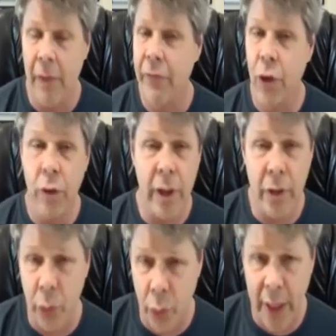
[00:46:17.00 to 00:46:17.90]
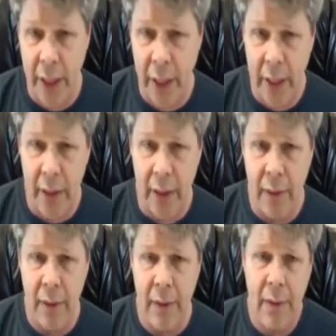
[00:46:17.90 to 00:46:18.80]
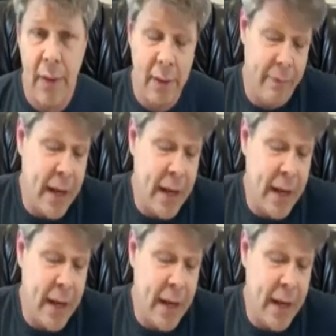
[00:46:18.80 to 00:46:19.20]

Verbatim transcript: If you can read, in